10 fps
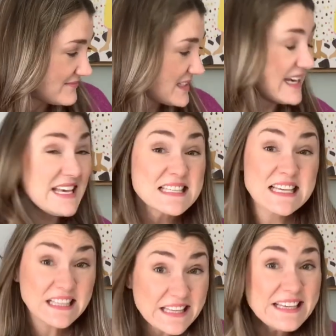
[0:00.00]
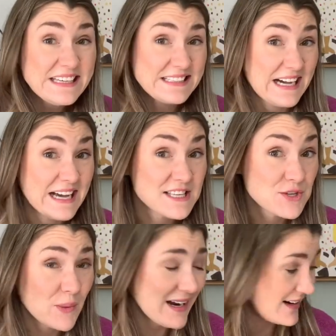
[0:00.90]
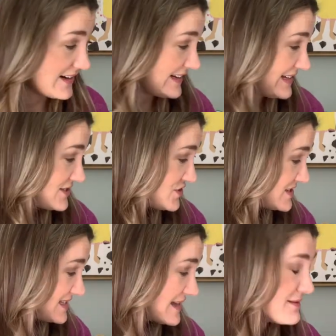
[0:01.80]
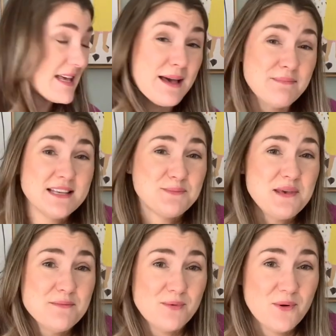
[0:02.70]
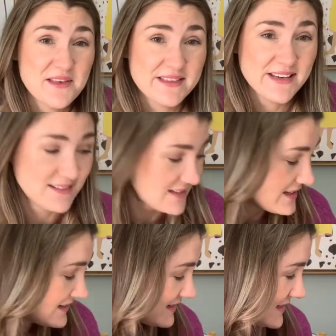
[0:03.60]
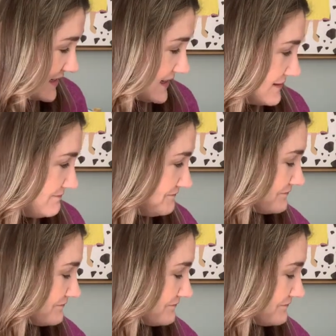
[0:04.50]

He's clean, I swear. It's just, it, it must be a boy thing. Um,